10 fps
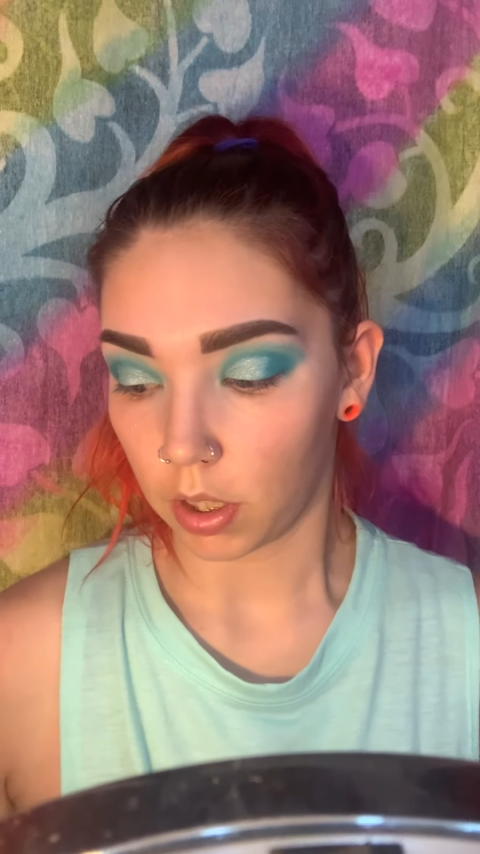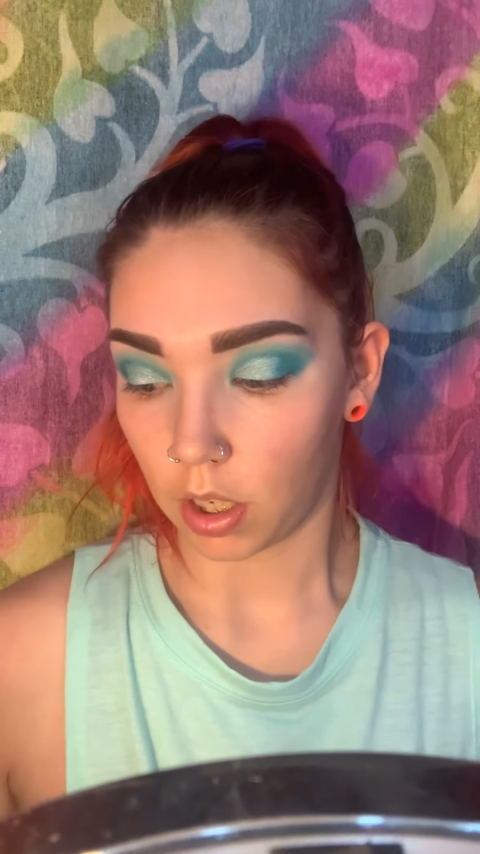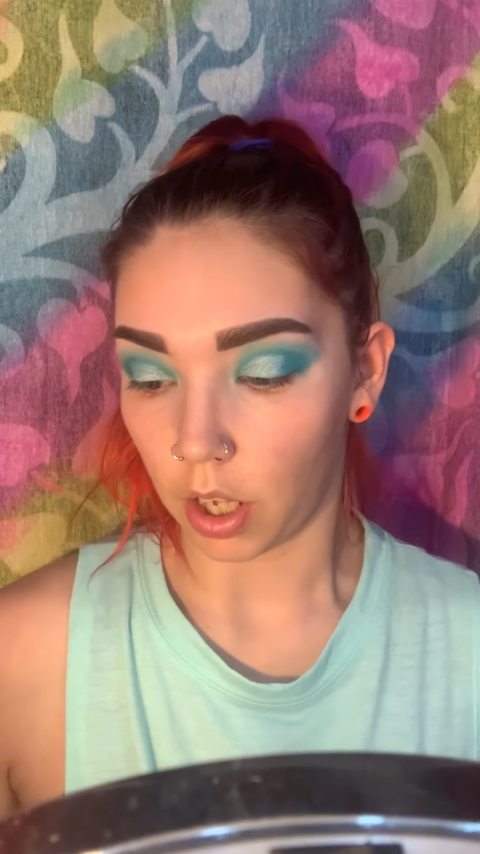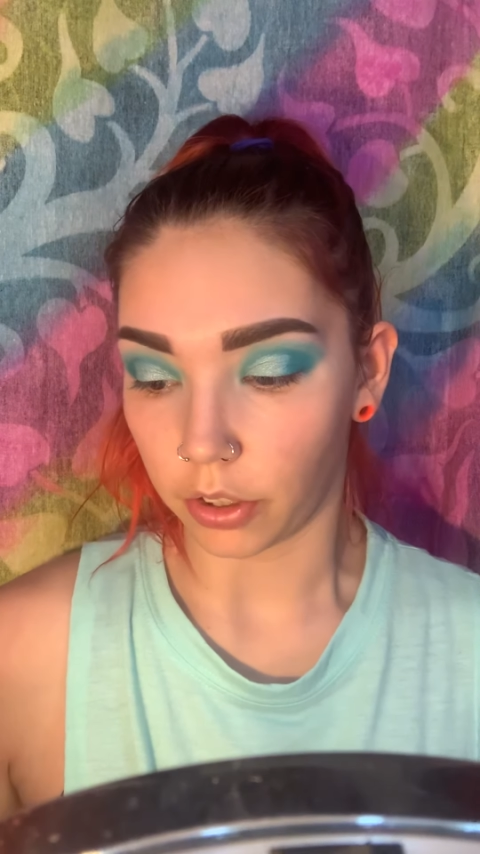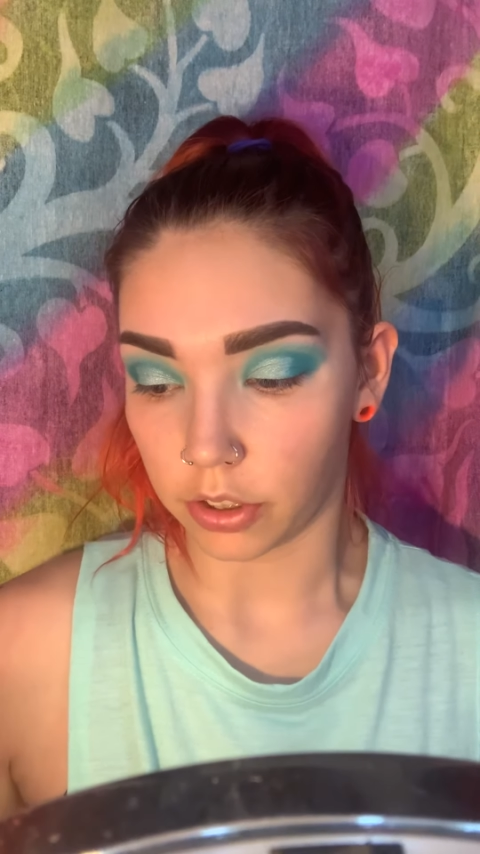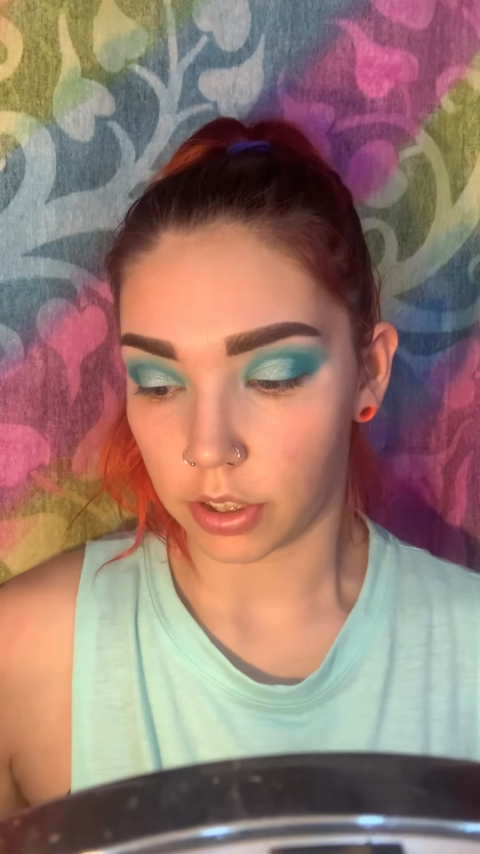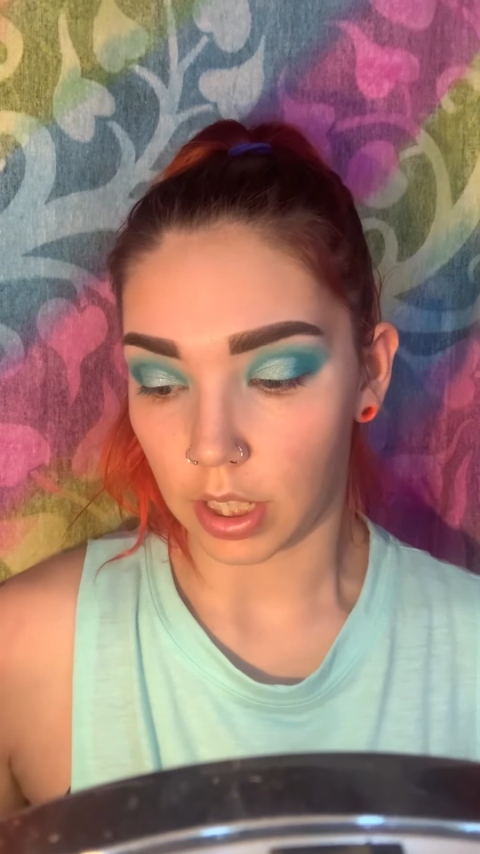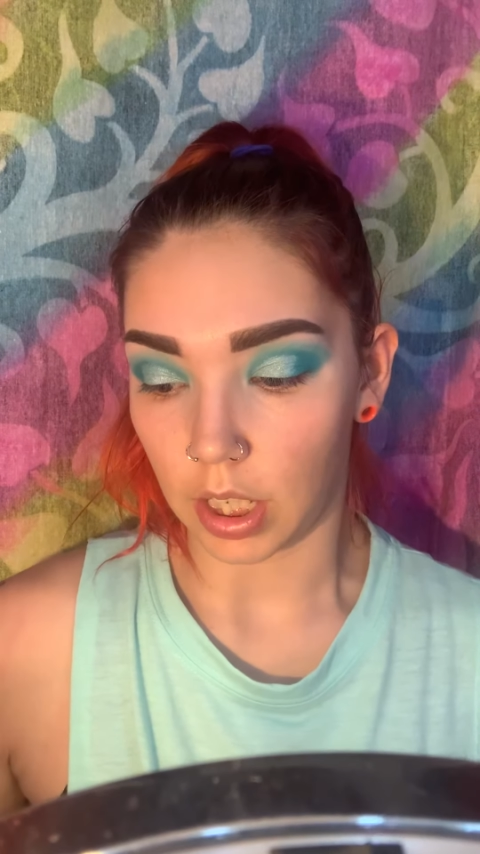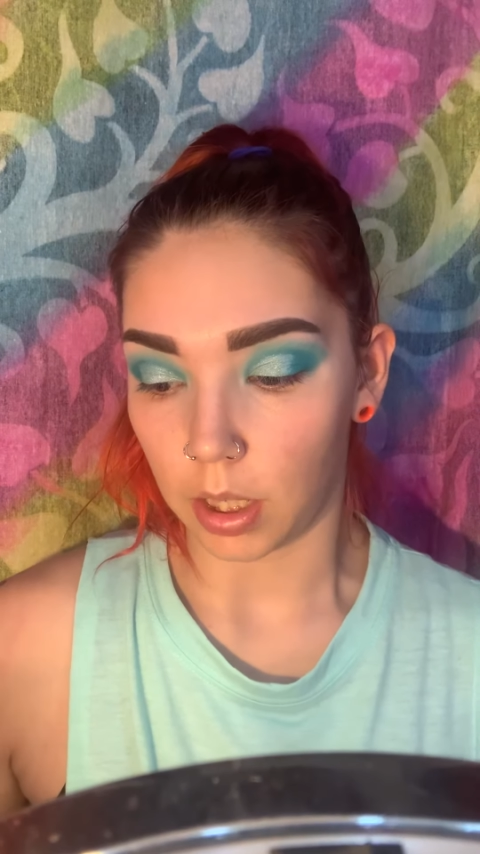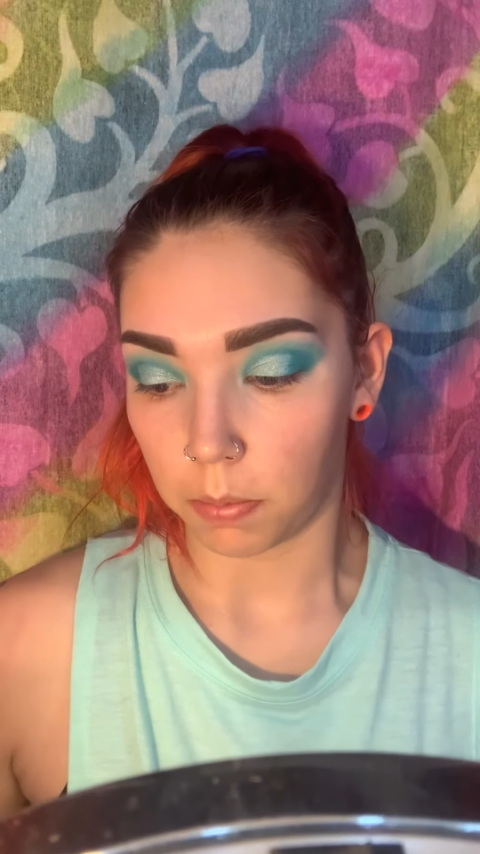color
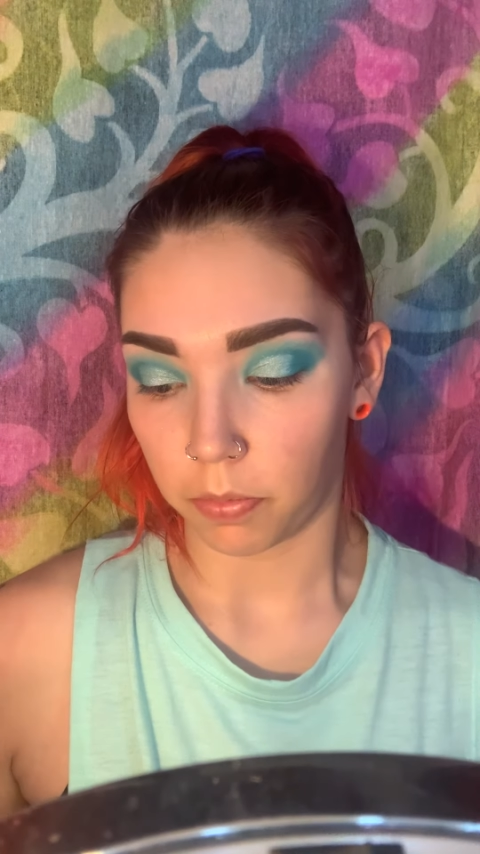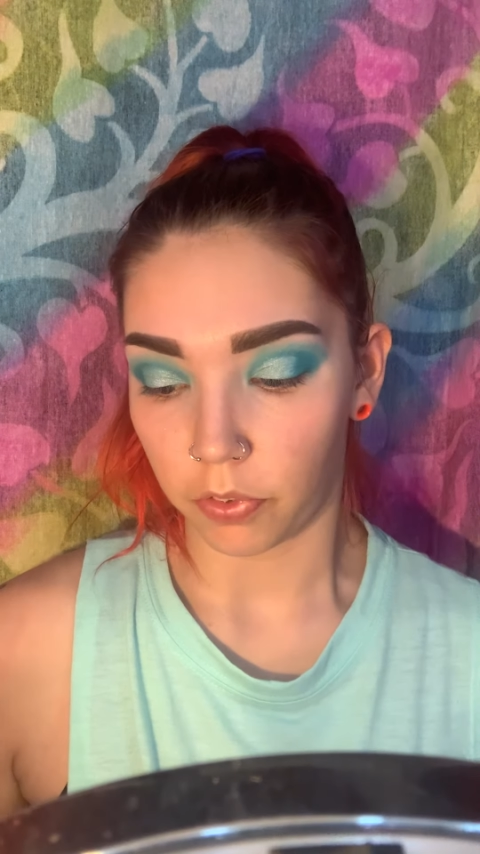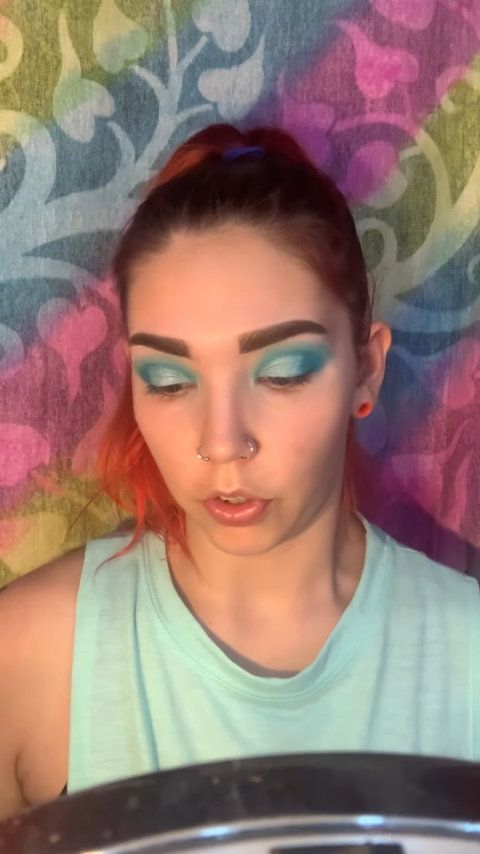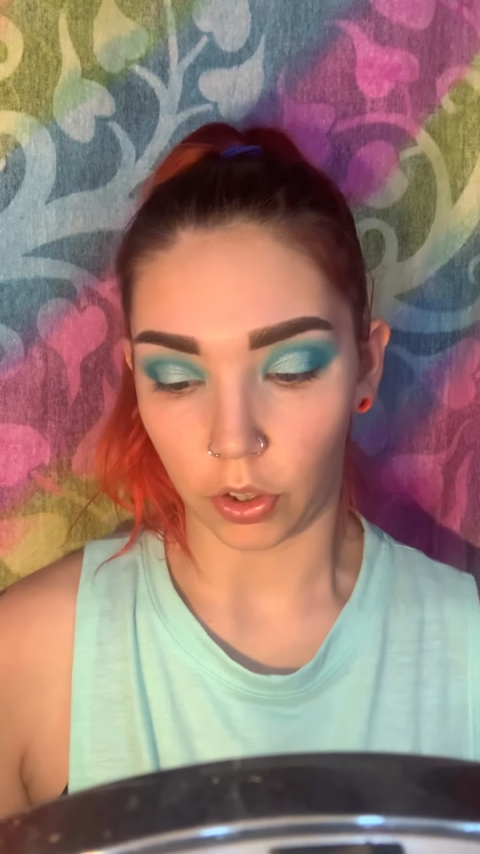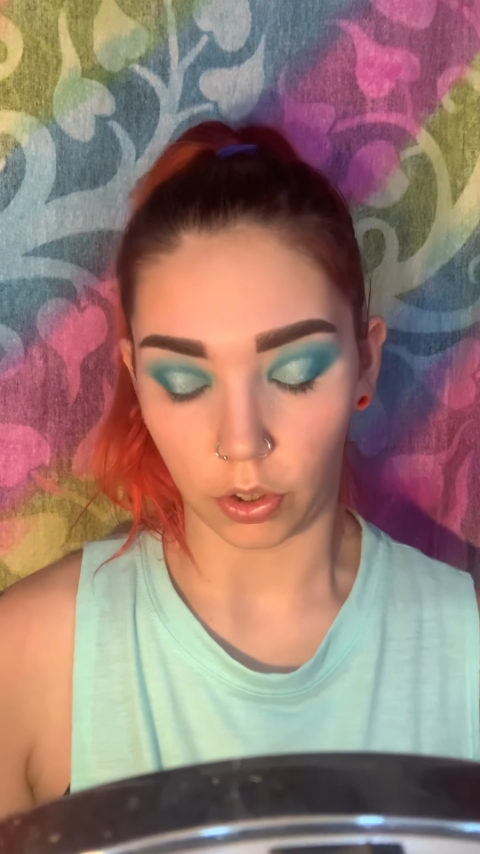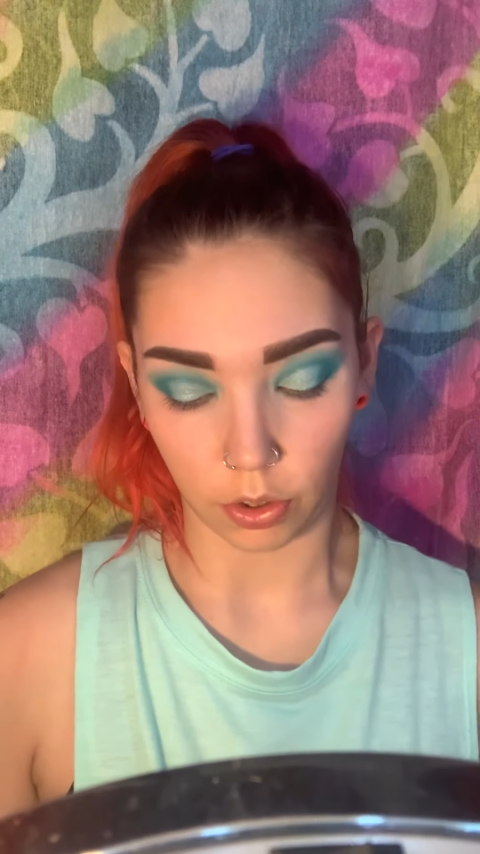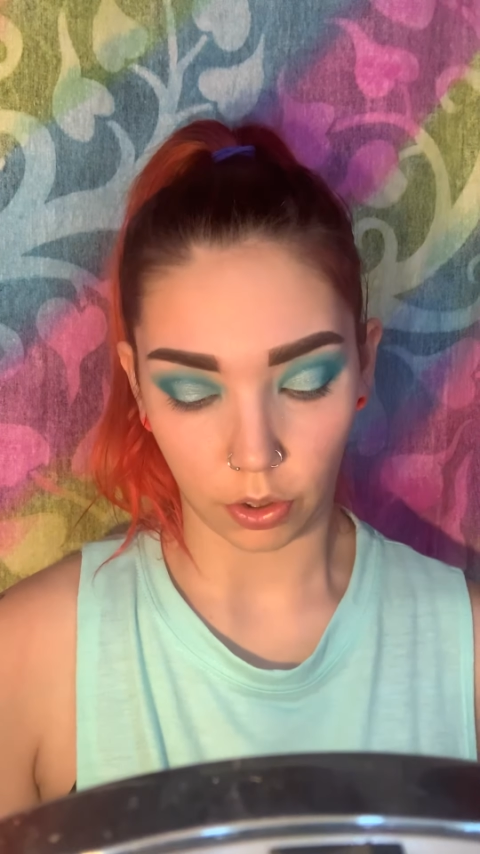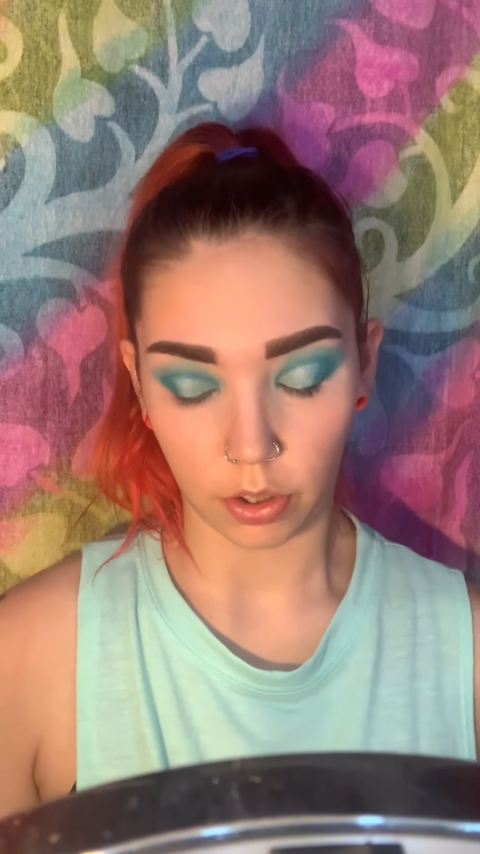scheme for